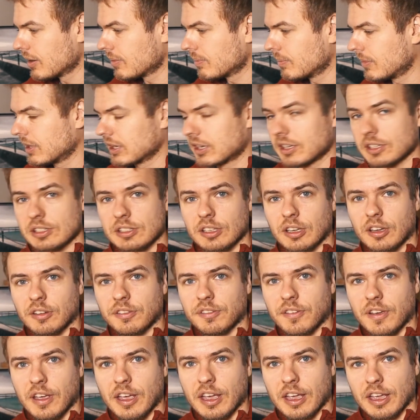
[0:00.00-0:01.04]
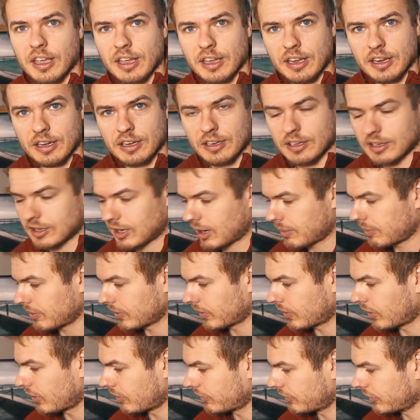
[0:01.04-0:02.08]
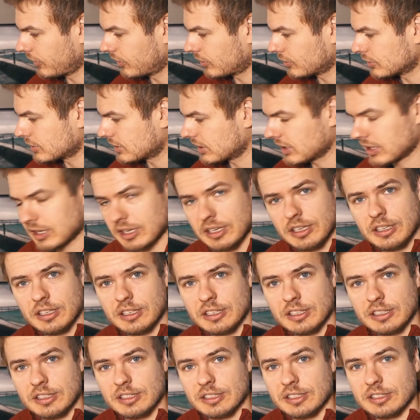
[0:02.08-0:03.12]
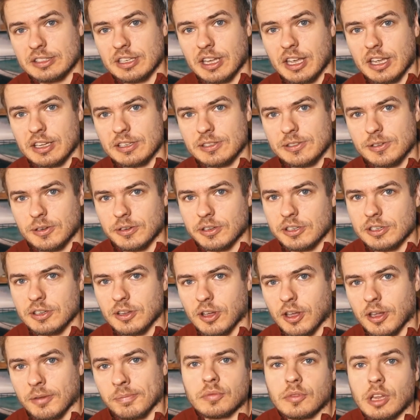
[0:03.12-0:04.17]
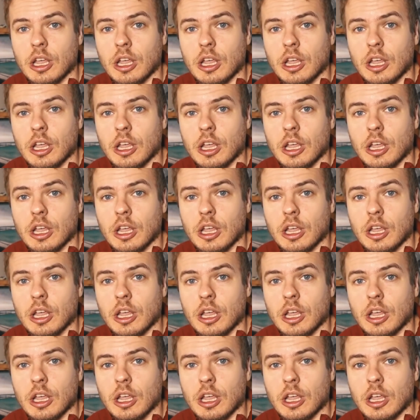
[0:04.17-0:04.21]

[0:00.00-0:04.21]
make yourself a cup of coffee or tea, it's story time.